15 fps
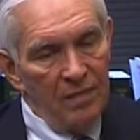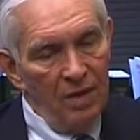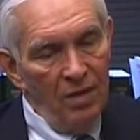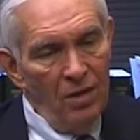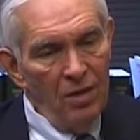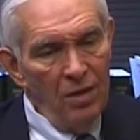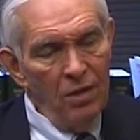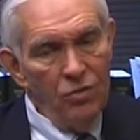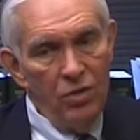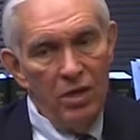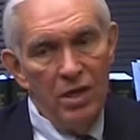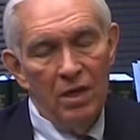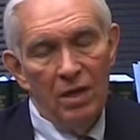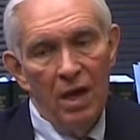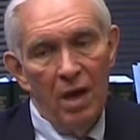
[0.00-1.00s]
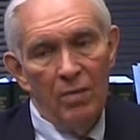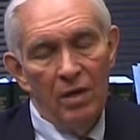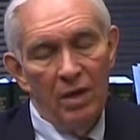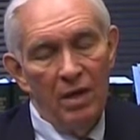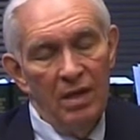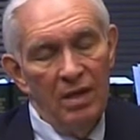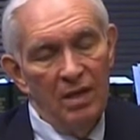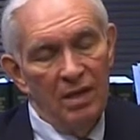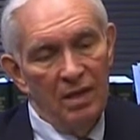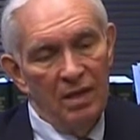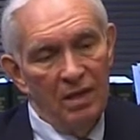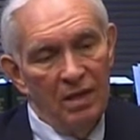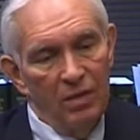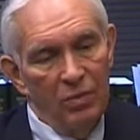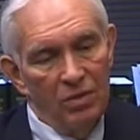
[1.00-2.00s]
the country economically
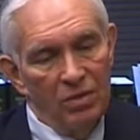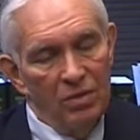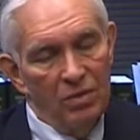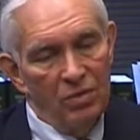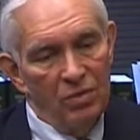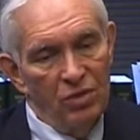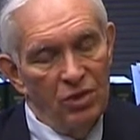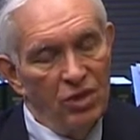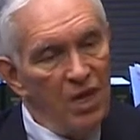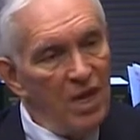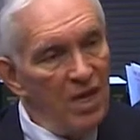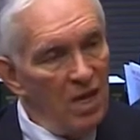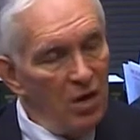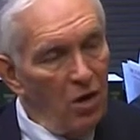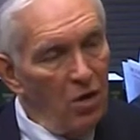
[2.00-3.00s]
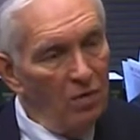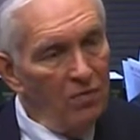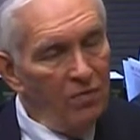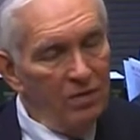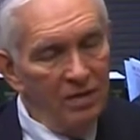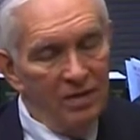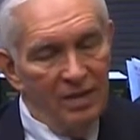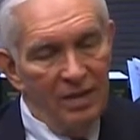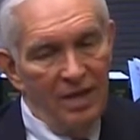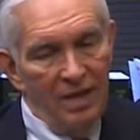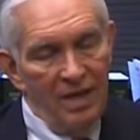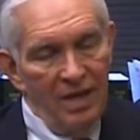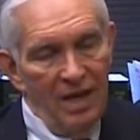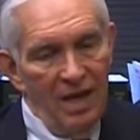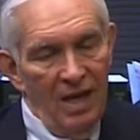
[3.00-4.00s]
was taking off,
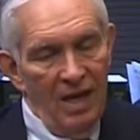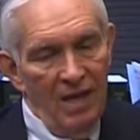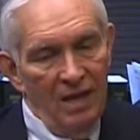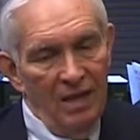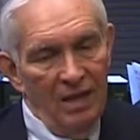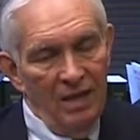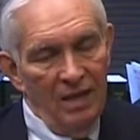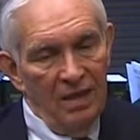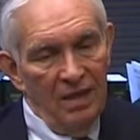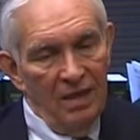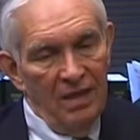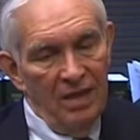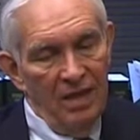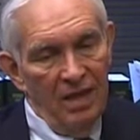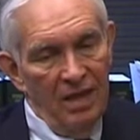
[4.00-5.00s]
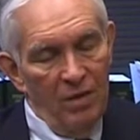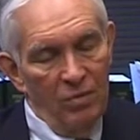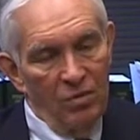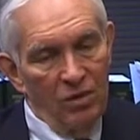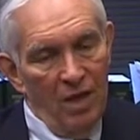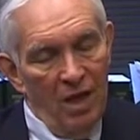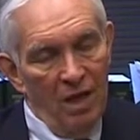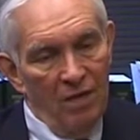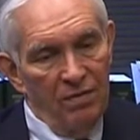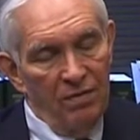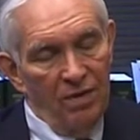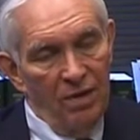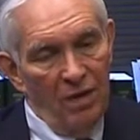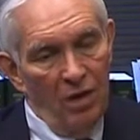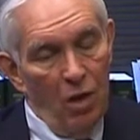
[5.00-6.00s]
and there was a lot of
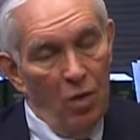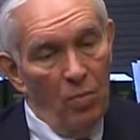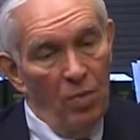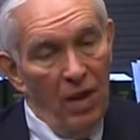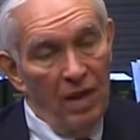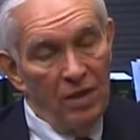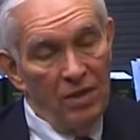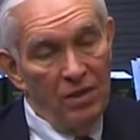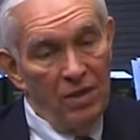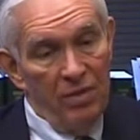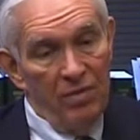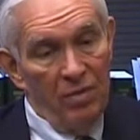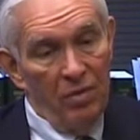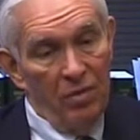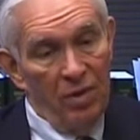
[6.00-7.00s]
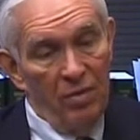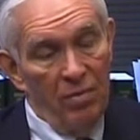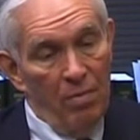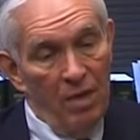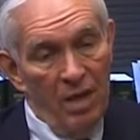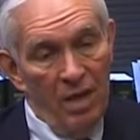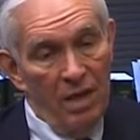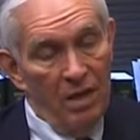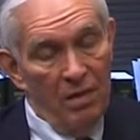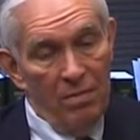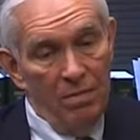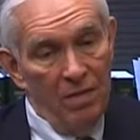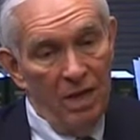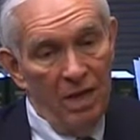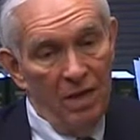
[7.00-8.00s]
law practice. Even though there were many
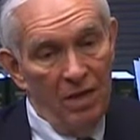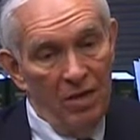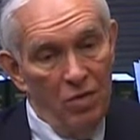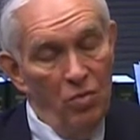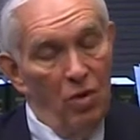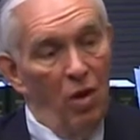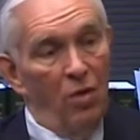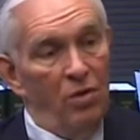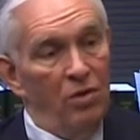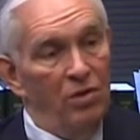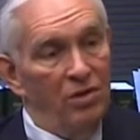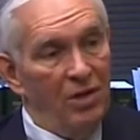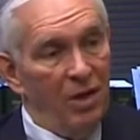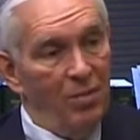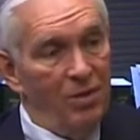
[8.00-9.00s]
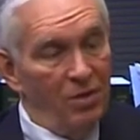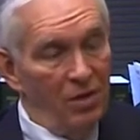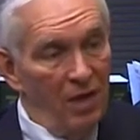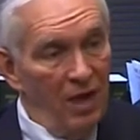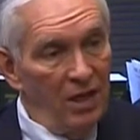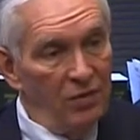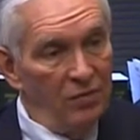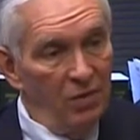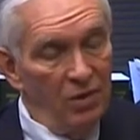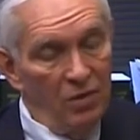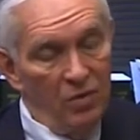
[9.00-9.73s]
new lawyers coming to Nashville as